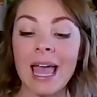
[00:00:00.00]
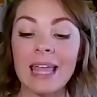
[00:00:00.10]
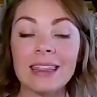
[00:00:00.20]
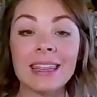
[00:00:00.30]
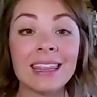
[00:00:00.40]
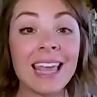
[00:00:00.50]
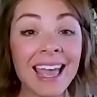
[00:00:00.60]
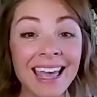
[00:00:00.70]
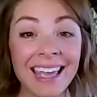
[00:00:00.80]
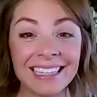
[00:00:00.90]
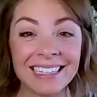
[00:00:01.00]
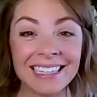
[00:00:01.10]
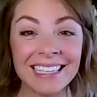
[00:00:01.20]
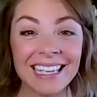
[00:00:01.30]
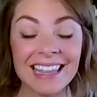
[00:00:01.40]
And
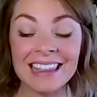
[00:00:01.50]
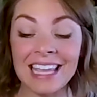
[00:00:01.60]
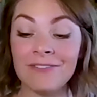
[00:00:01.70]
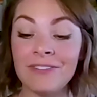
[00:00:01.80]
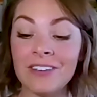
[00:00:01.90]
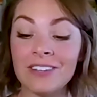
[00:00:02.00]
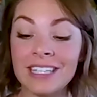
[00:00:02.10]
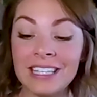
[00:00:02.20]
then they feel